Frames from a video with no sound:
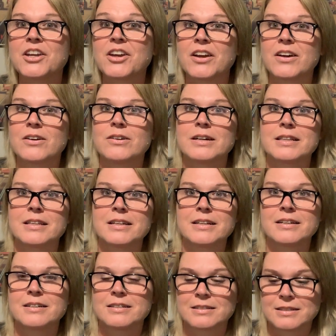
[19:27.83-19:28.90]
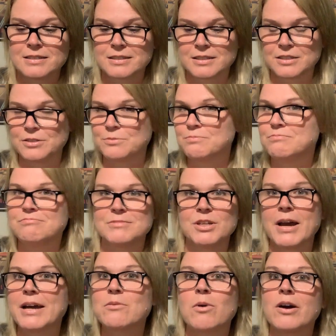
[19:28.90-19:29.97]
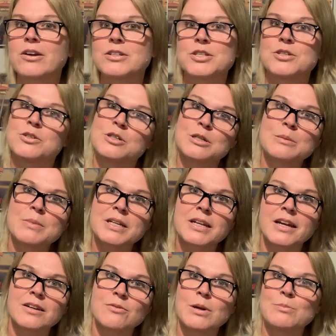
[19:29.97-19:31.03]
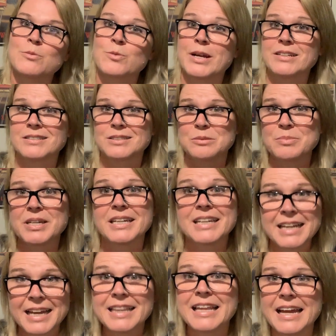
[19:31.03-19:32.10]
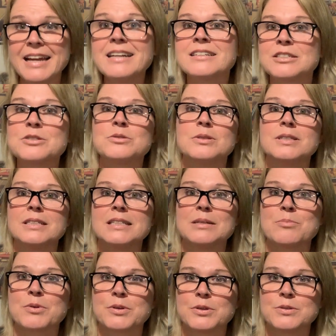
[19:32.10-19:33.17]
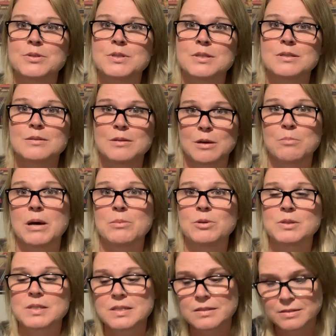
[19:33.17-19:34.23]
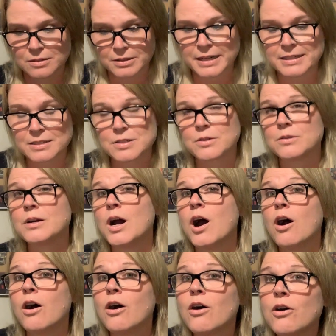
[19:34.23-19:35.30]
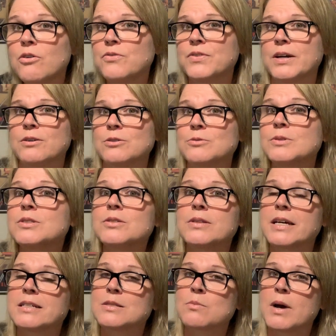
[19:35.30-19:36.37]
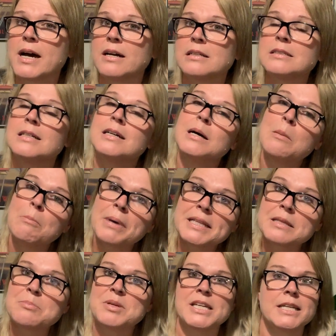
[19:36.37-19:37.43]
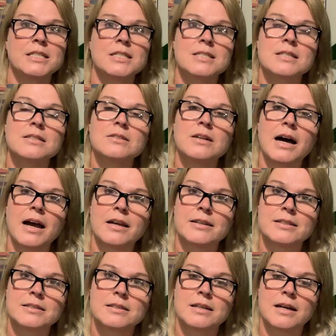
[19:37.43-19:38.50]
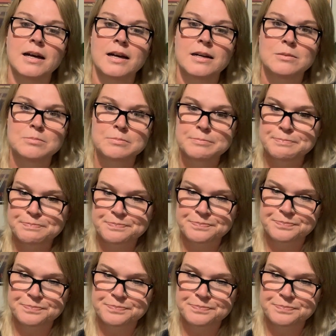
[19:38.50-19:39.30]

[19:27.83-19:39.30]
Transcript: you know, they're, you, you add water to them and kind of rub them around a little bit and they actually produce bubbles. Okay, so oat flour will do that as well, but the pH is a little high. Um,